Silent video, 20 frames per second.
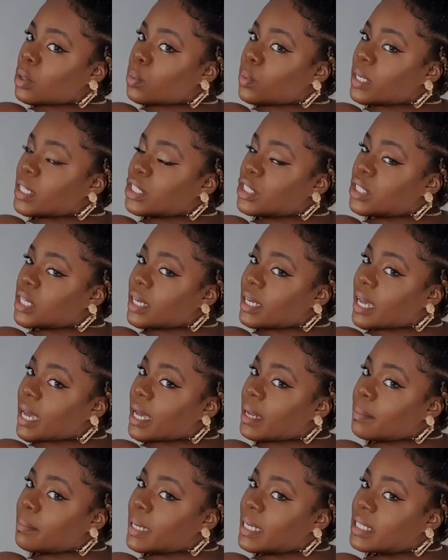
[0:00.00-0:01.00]
which
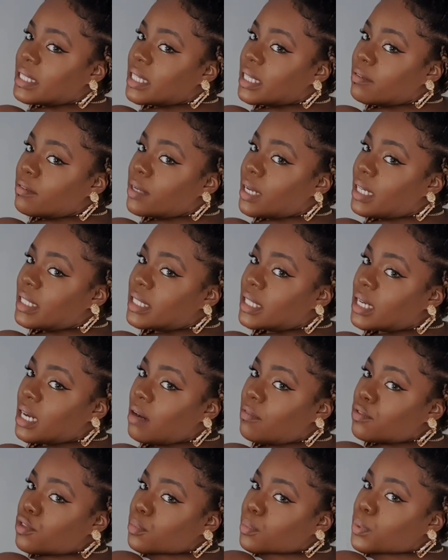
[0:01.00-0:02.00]
again makes it nice and
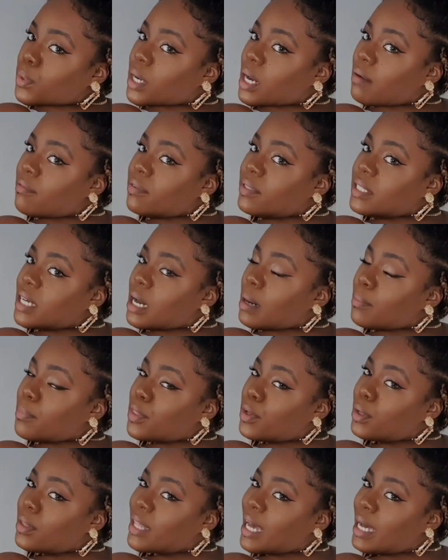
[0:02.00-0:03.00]
comfortable, covers up
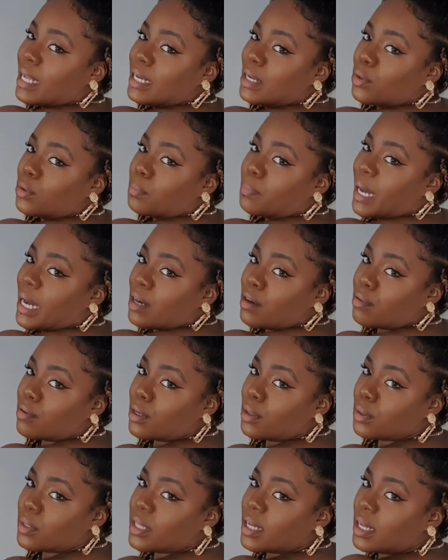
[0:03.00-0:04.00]
the, that little back
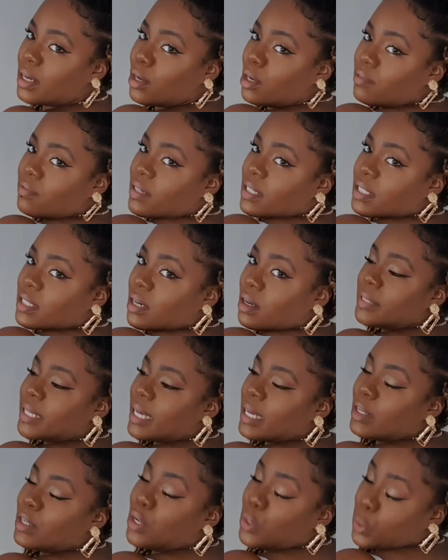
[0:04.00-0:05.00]
roll that a lot of us get